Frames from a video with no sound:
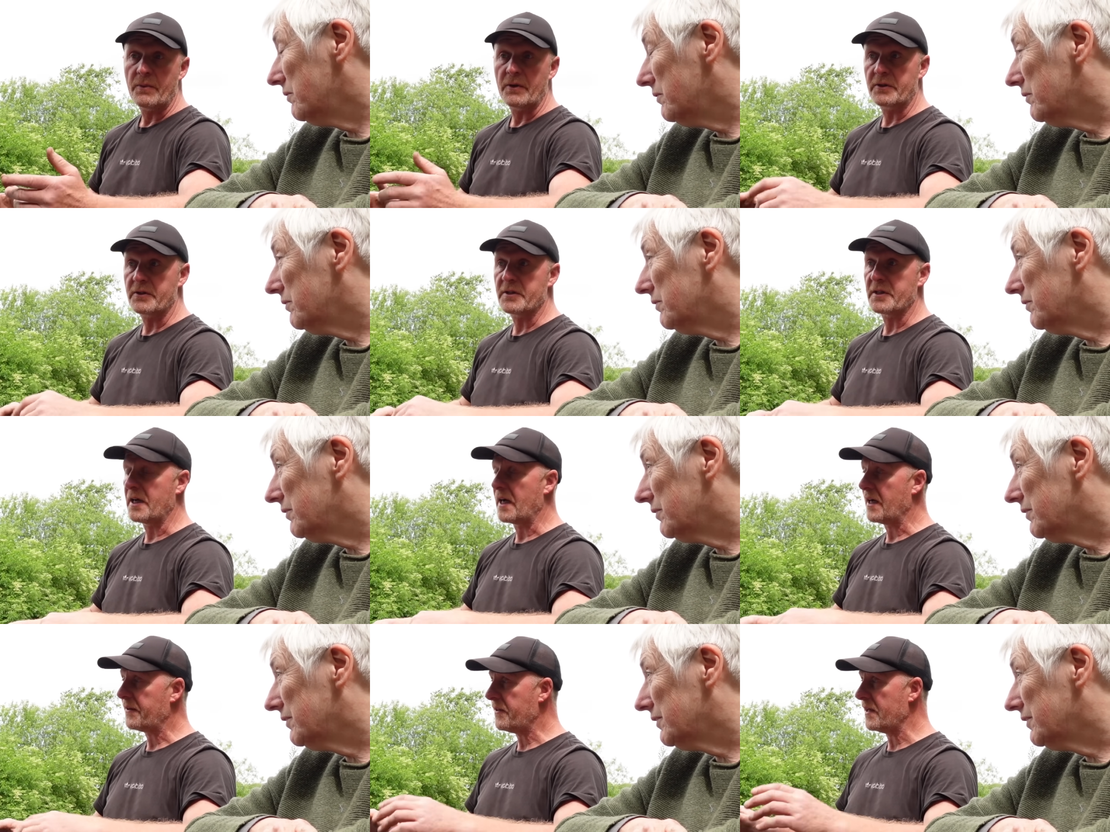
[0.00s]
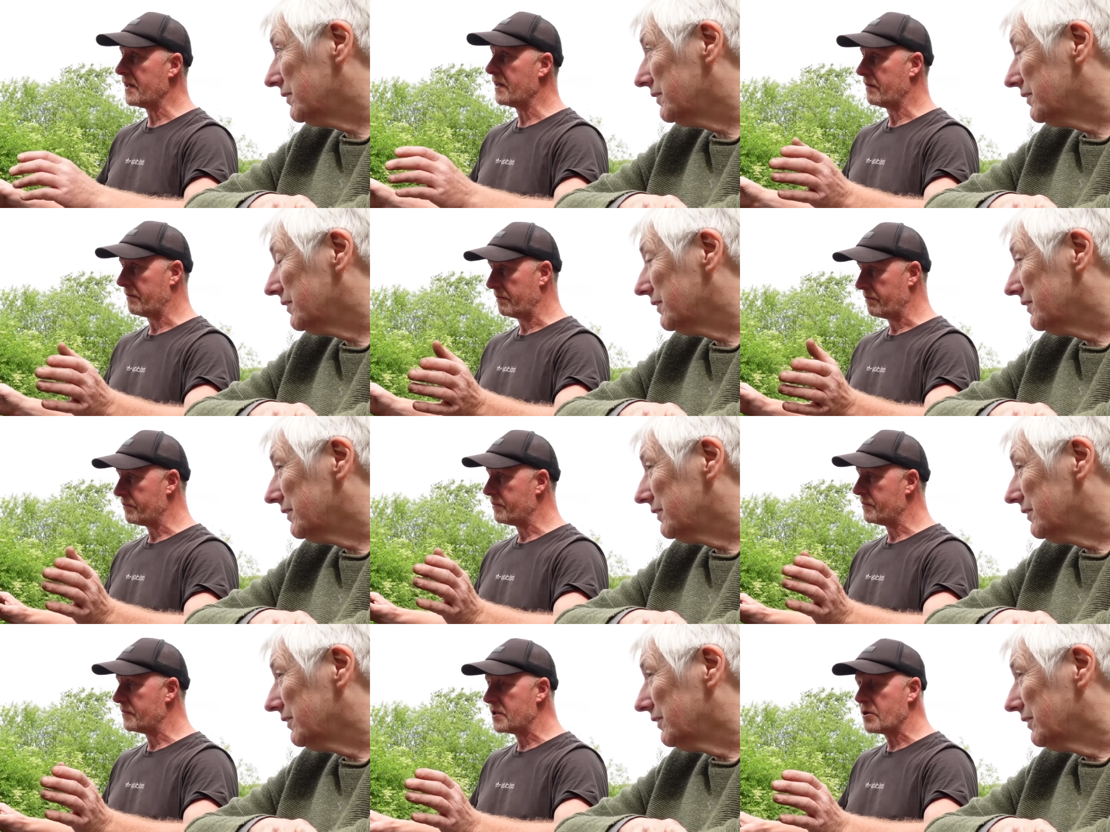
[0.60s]
Speaker 1: but uh, I think
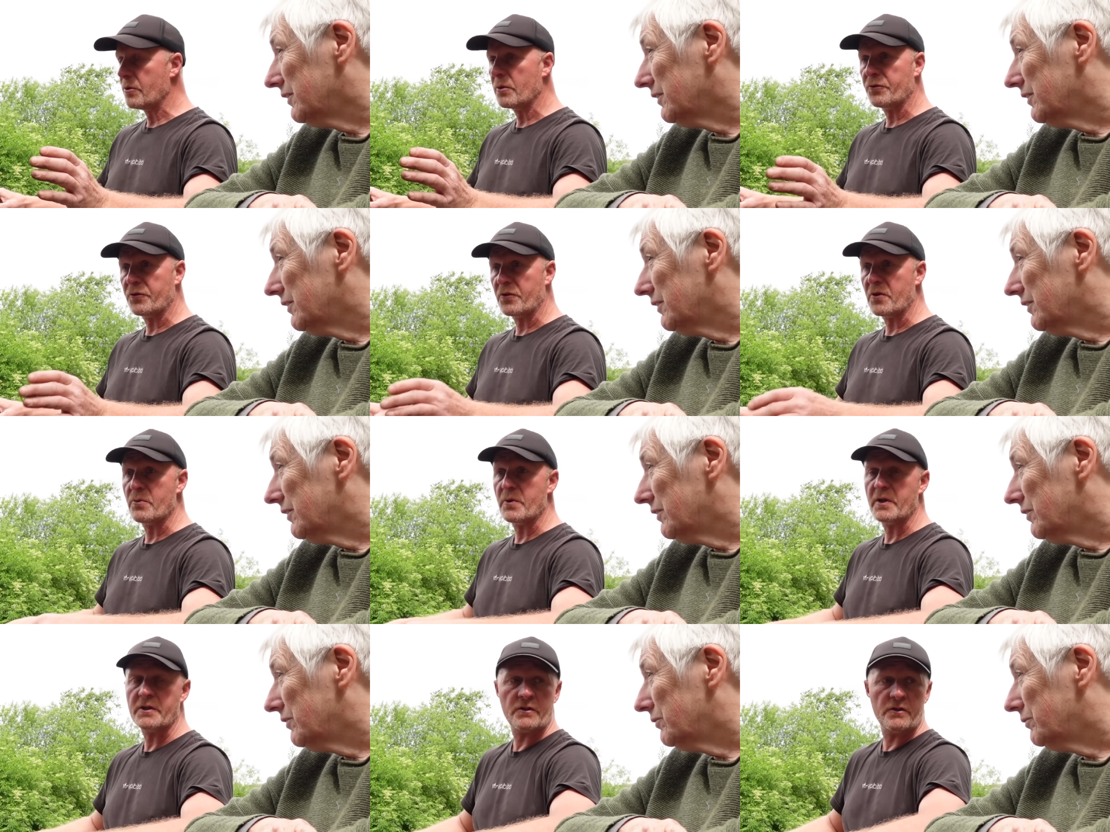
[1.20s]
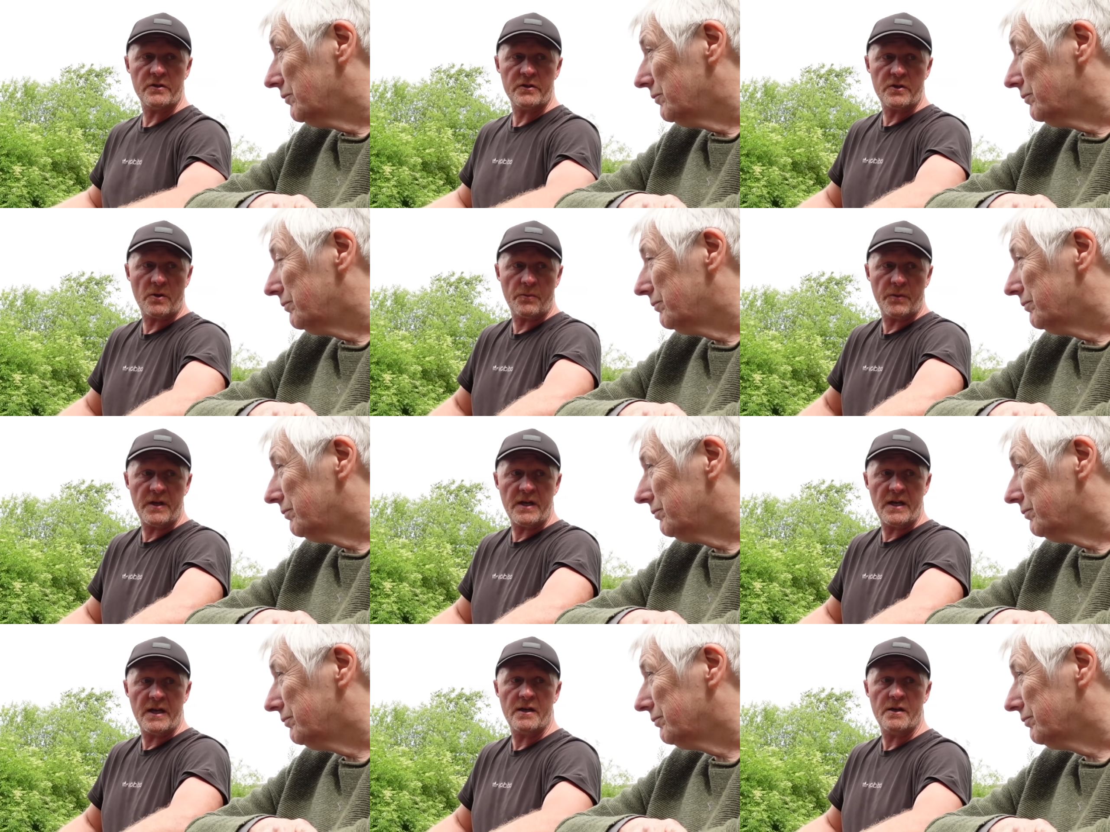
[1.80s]
two or three weeks on the top
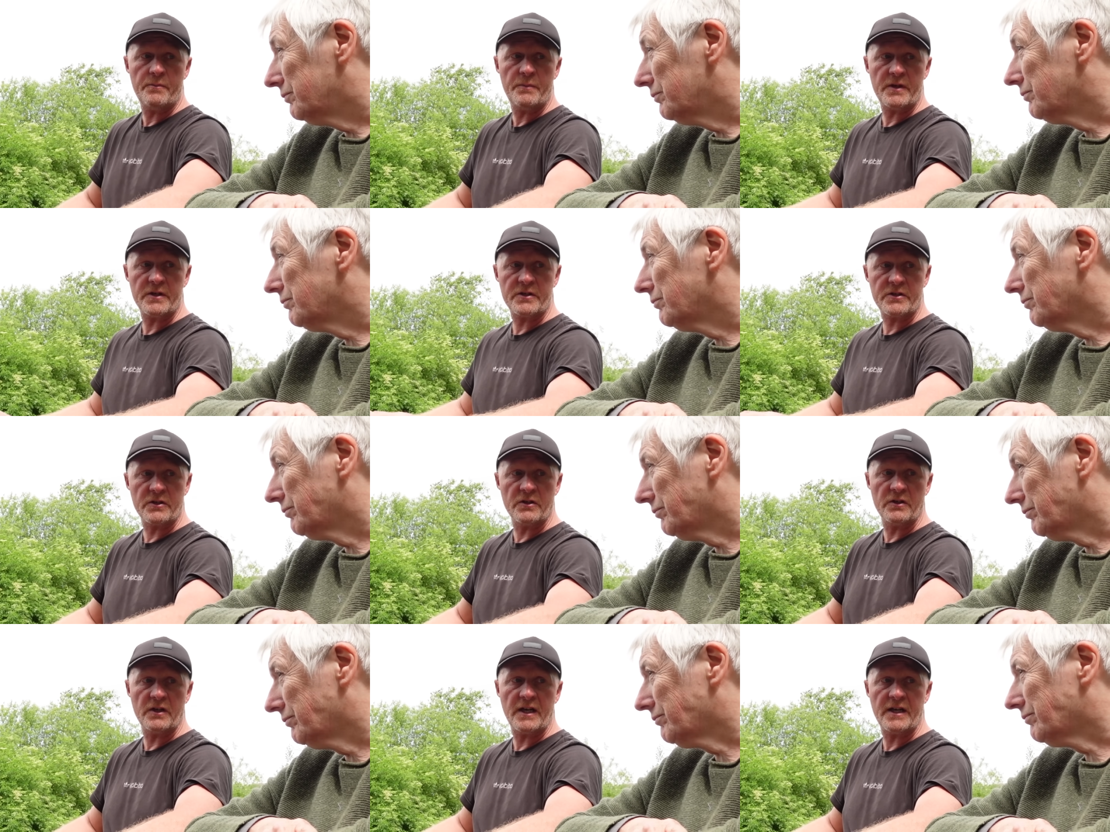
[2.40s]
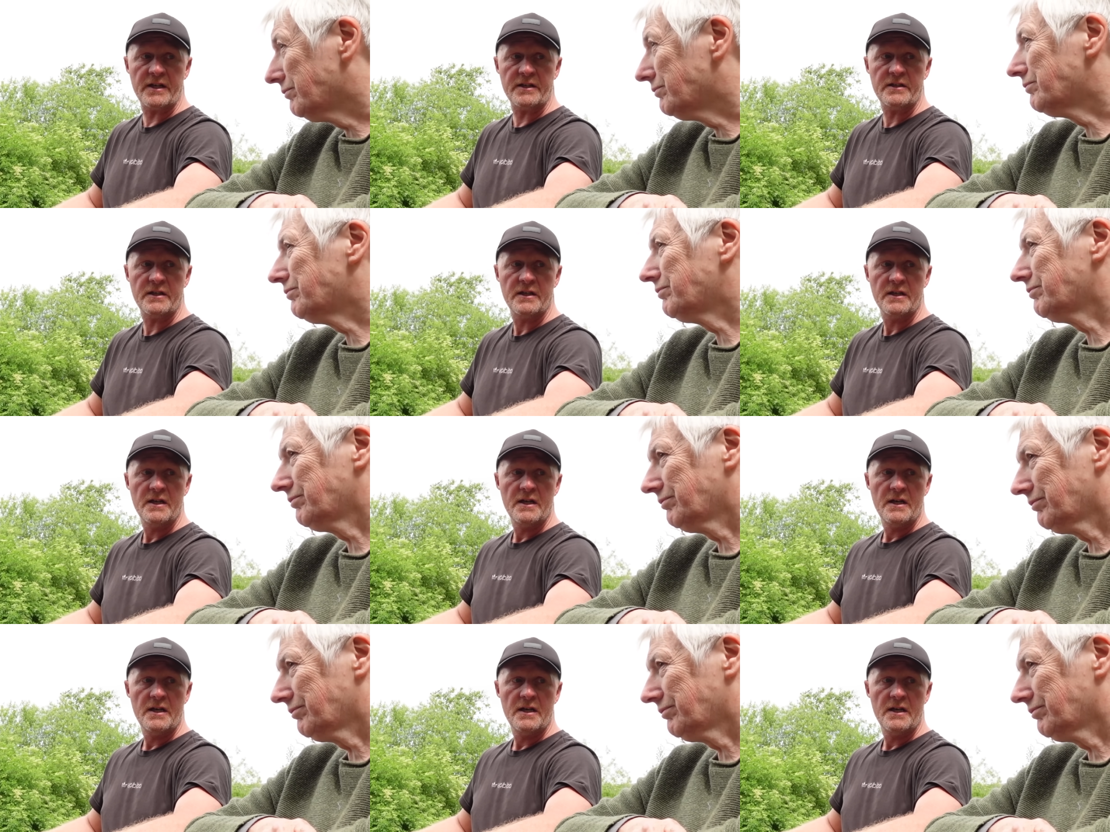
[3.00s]
of here, a bit of sunlight,